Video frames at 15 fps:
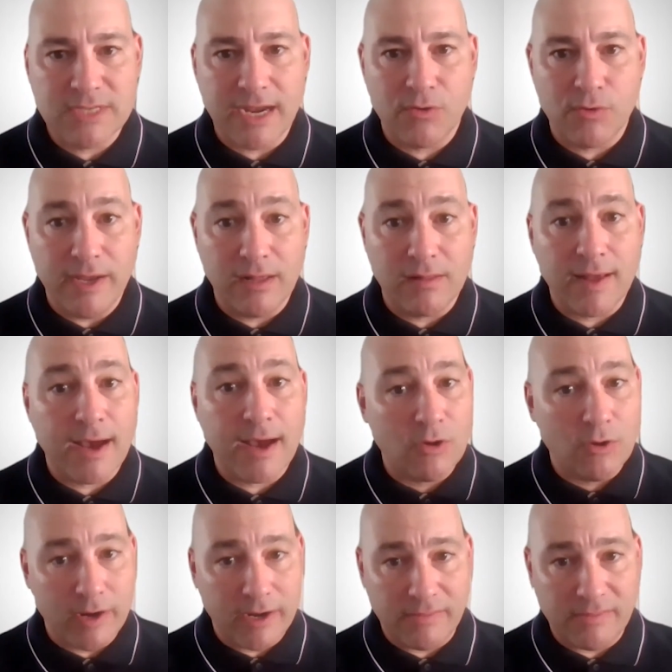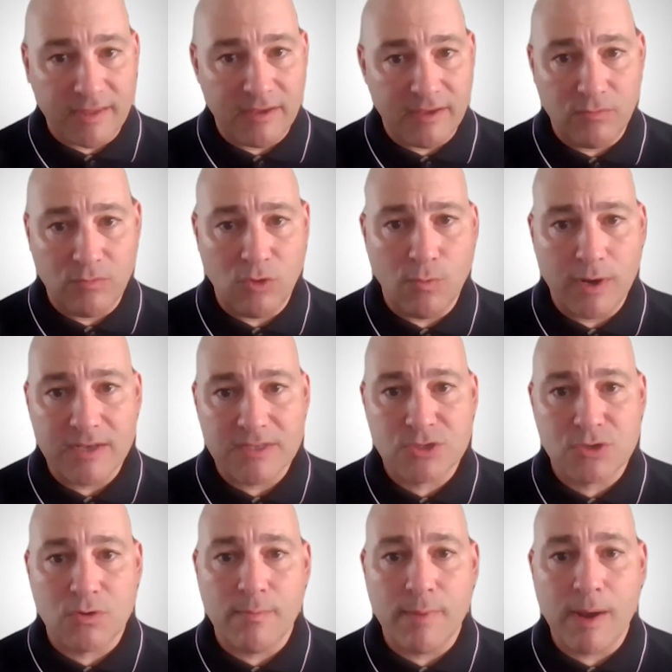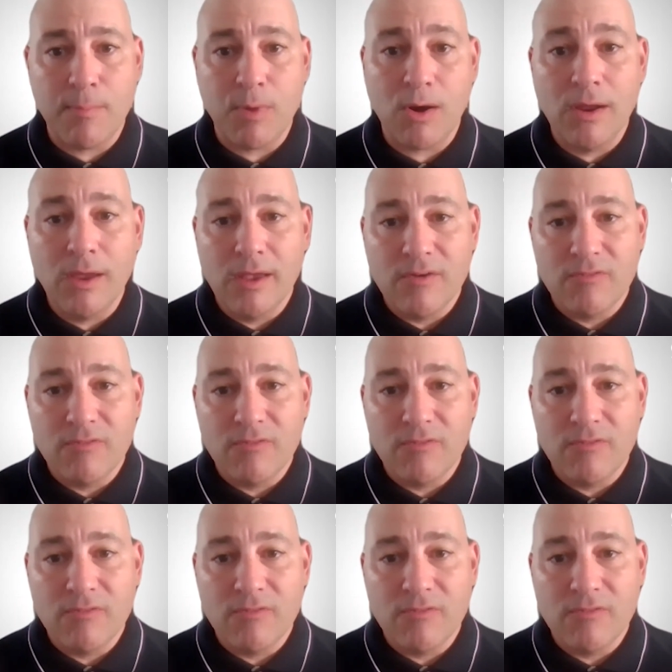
on Green Cloud or anything you want us to remember